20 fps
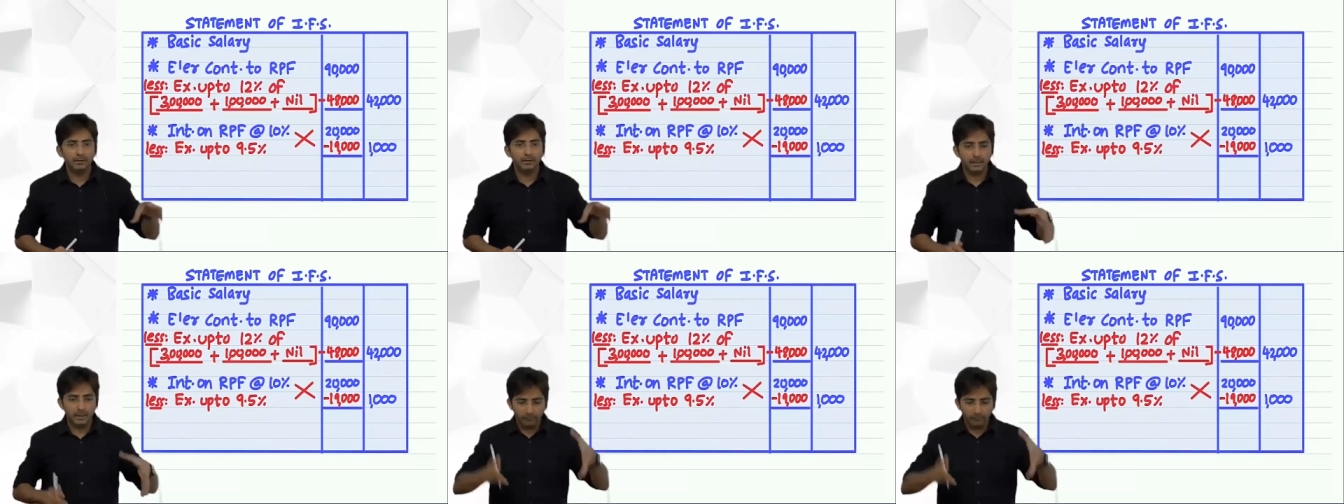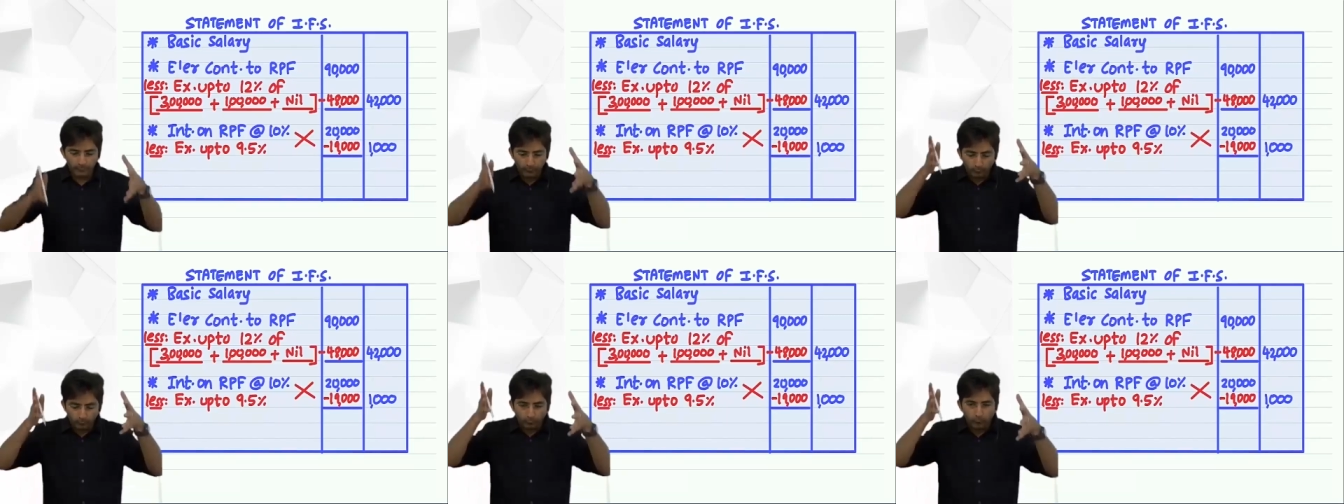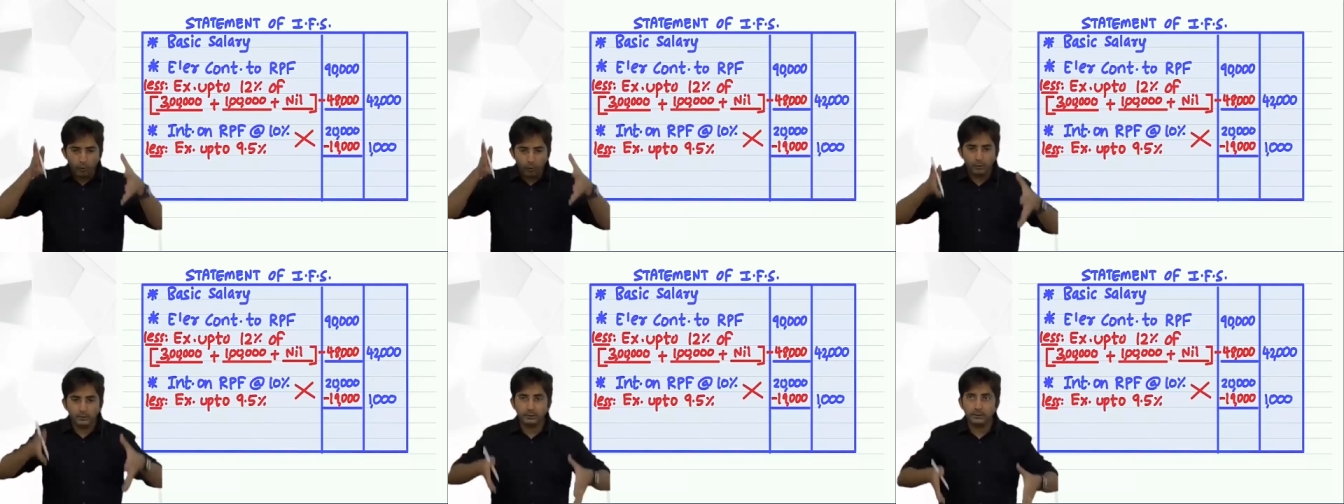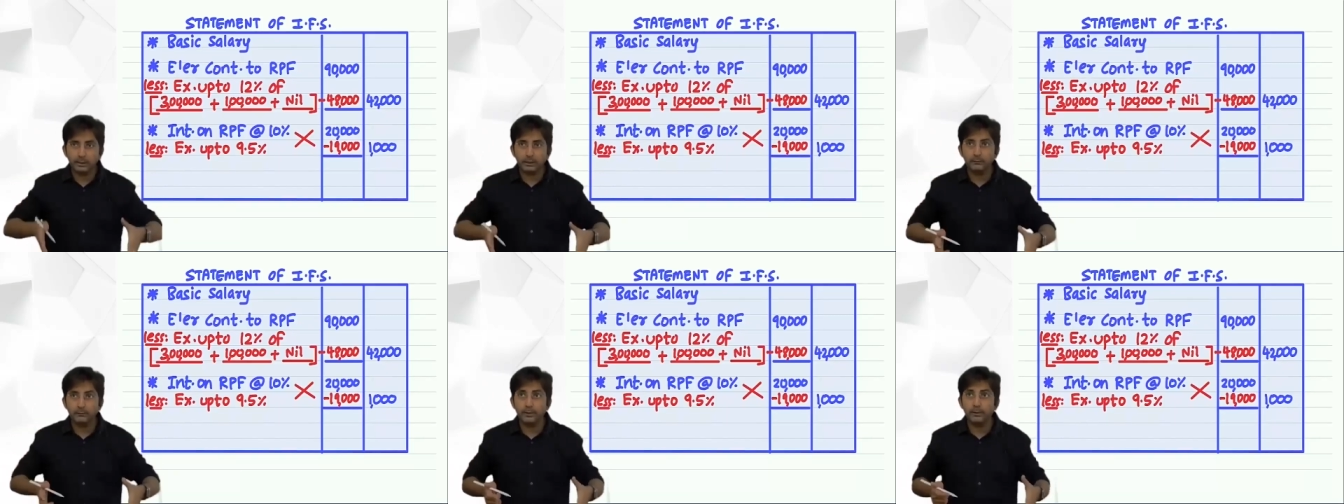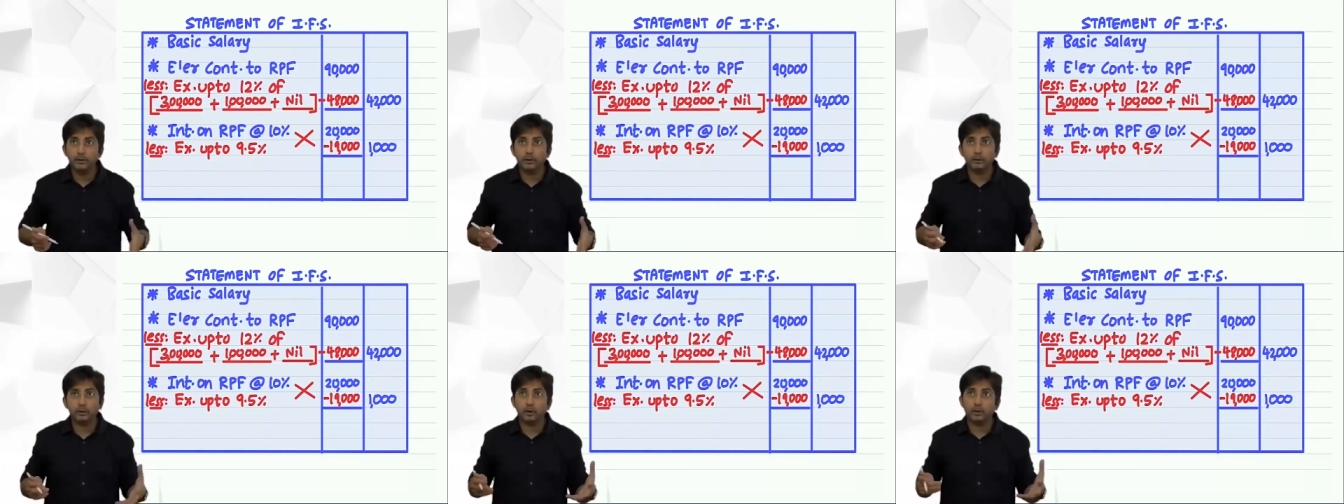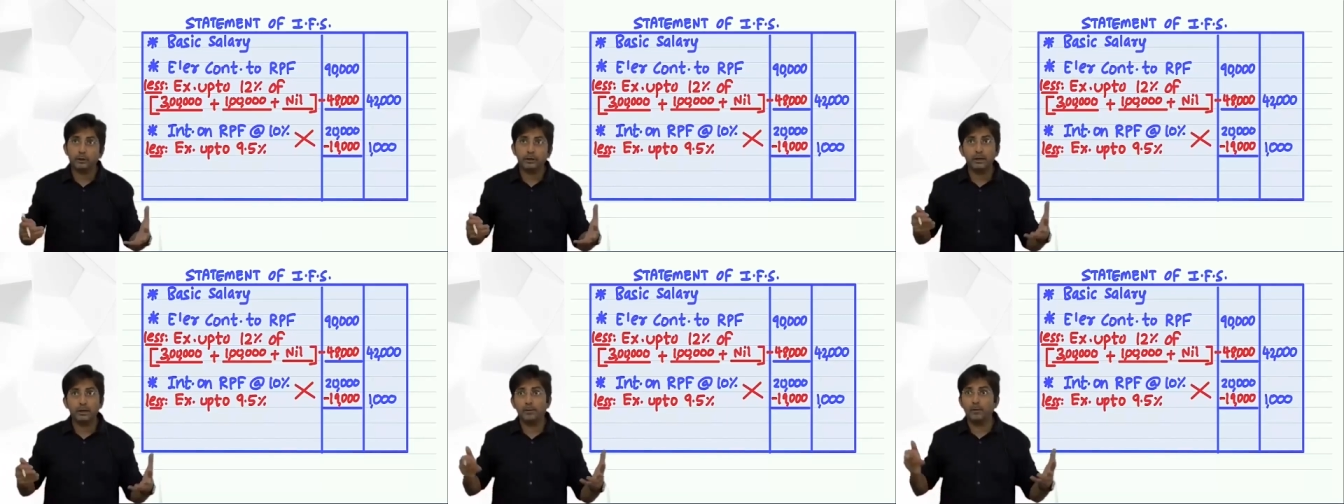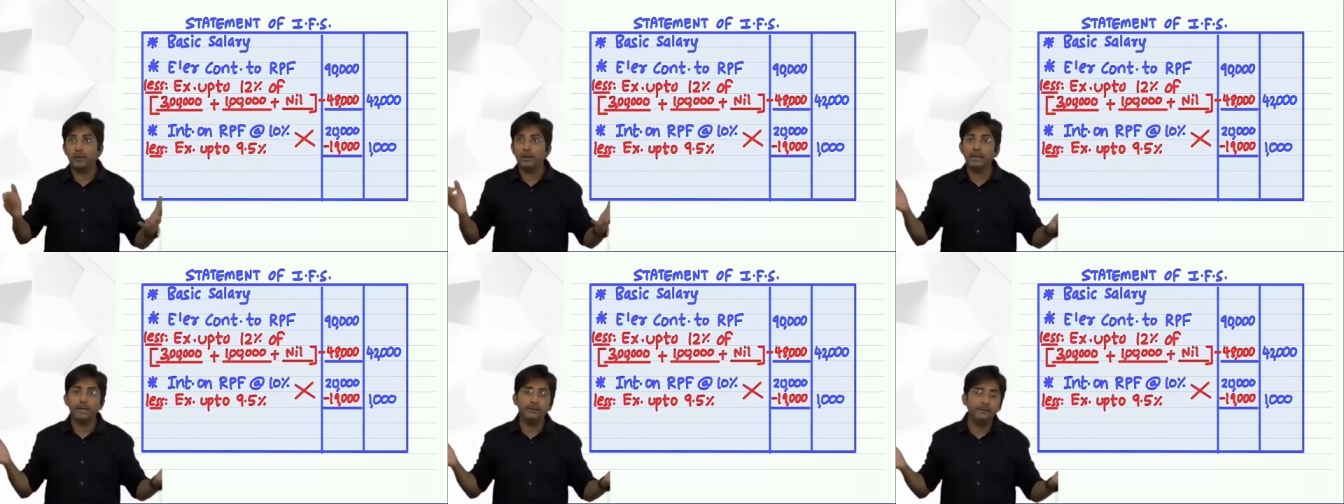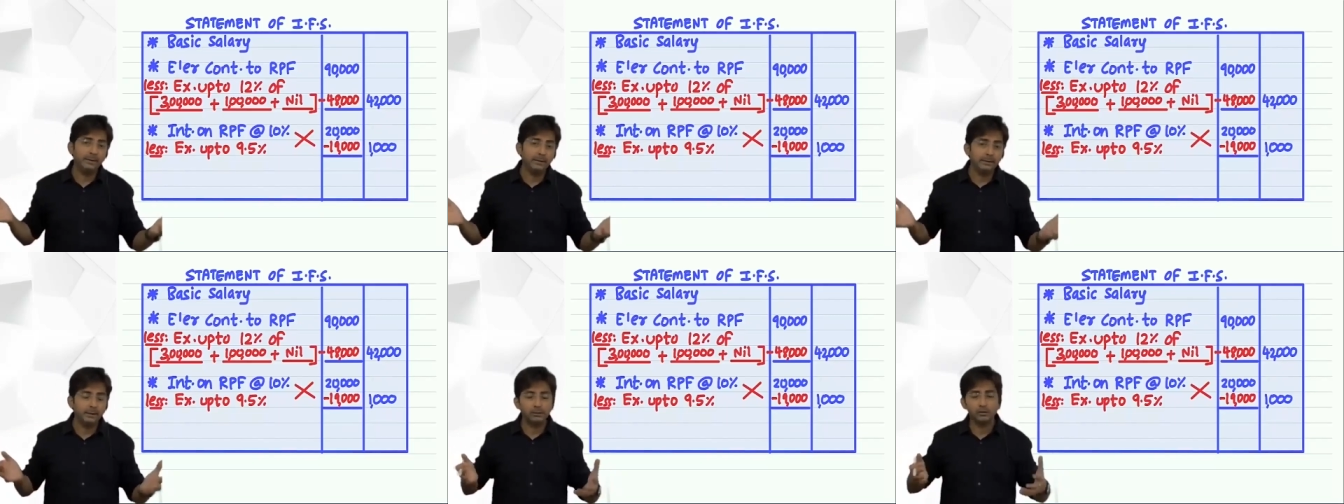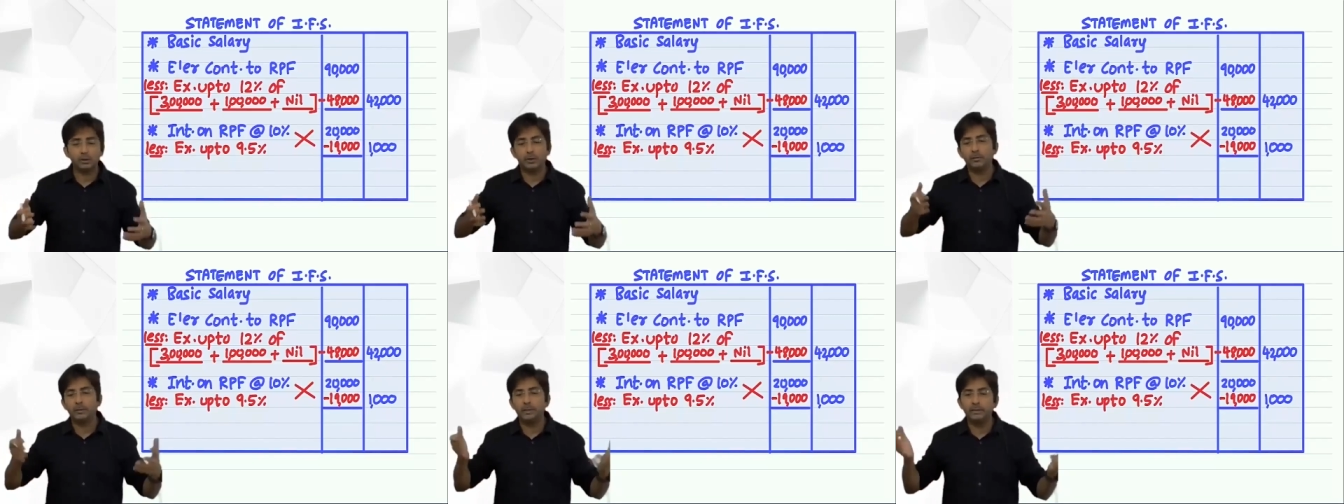Now in 4th year, when you are talking about leaving the job,